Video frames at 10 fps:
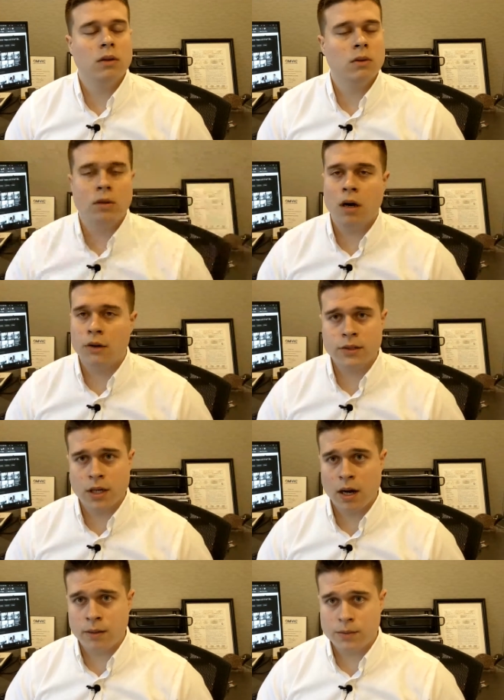A lot of
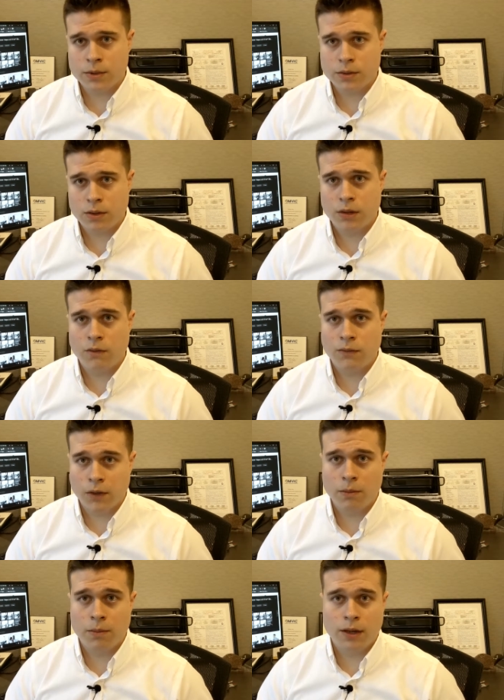times they have a
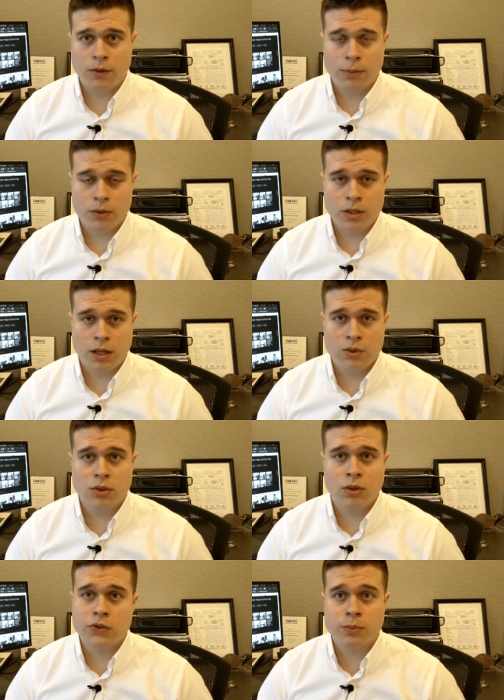very bad
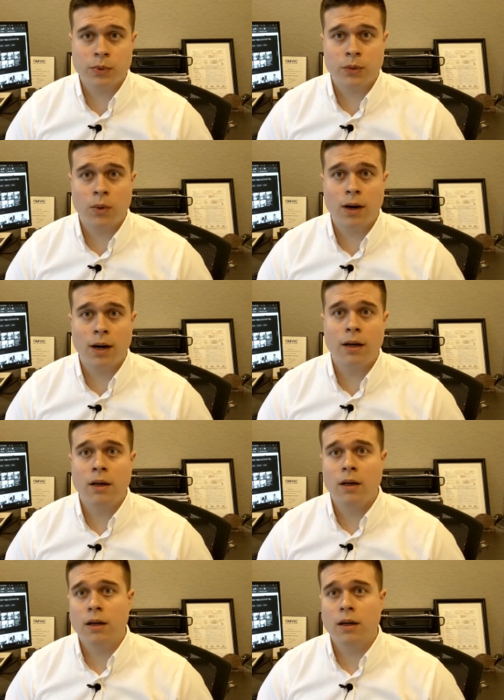reputation. I'll explain why.